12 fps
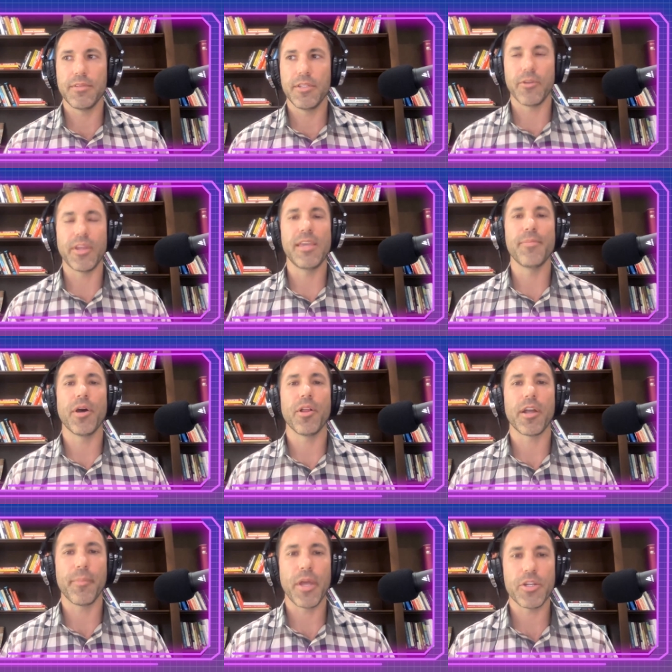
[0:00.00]
you know, email
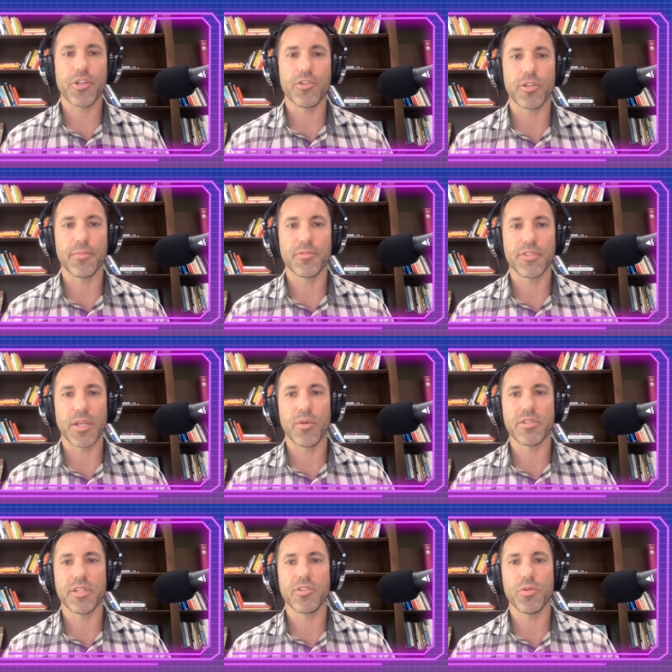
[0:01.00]
automation drip
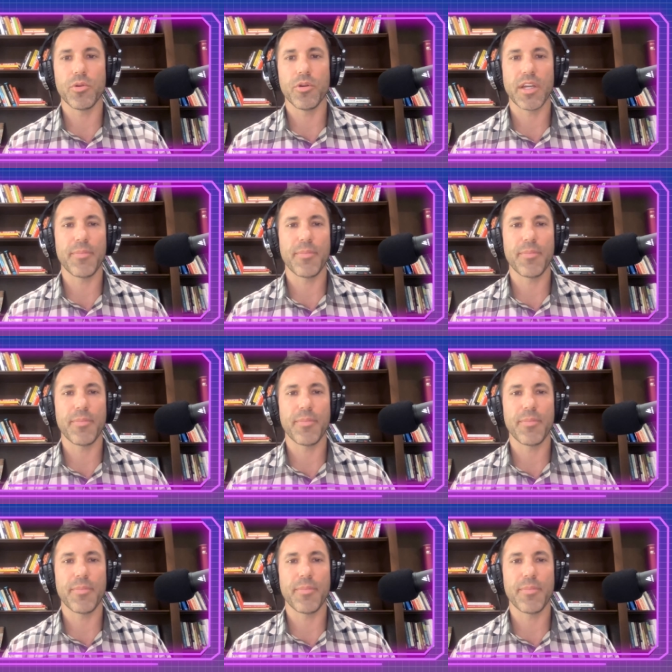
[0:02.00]
sequencing tool,